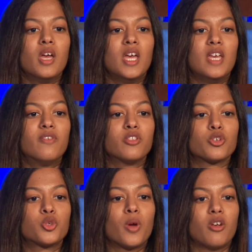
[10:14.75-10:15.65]
Even
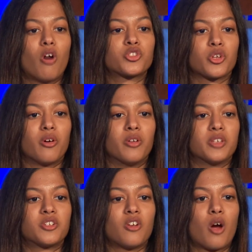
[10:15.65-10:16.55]
those who acknowledged their
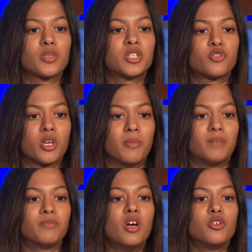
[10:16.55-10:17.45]
illness did not receive treatment
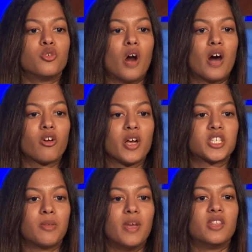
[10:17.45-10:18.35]
due to
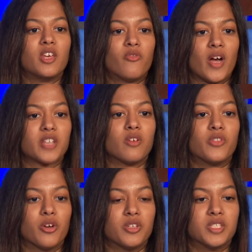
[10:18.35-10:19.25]
underestimating the effects of
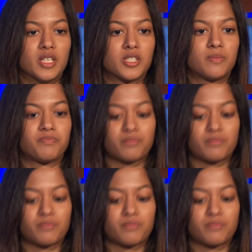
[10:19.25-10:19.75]
their disease.